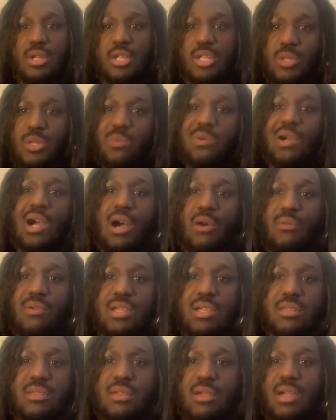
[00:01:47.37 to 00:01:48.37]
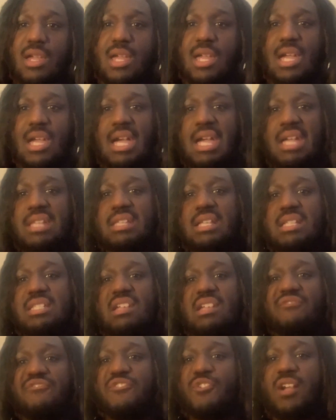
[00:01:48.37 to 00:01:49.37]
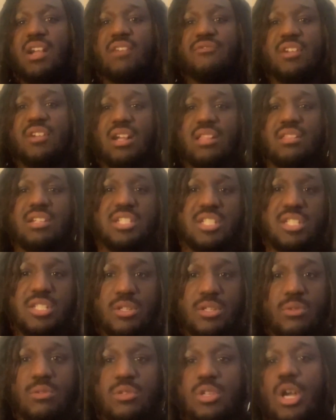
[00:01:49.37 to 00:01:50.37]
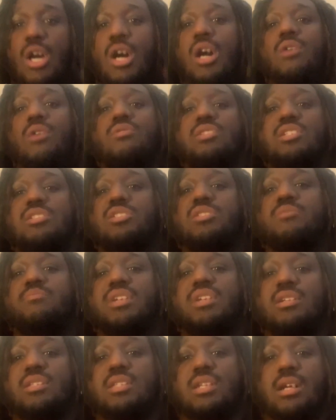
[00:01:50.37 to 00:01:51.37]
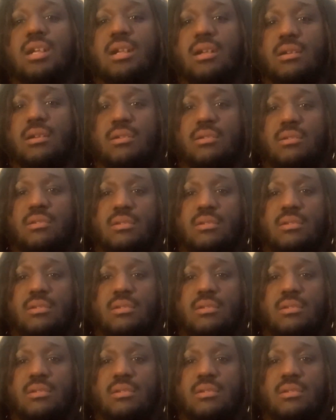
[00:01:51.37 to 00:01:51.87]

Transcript: will always, as they say, forever LSU. You always will be a Tiger.